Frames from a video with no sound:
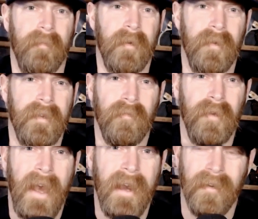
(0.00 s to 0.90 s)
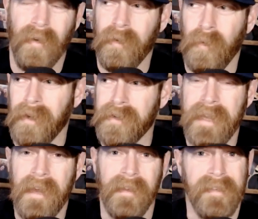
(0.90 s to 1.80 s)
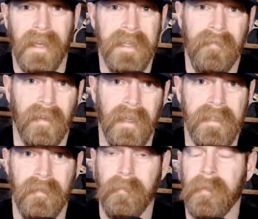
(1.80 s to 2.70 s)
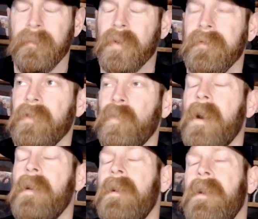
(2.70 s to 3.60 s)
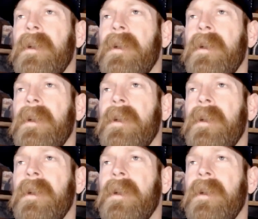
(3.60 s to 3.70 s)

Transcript: I mean, we, we anecdotally, we understand that. Scientifically, it's even been proven as well.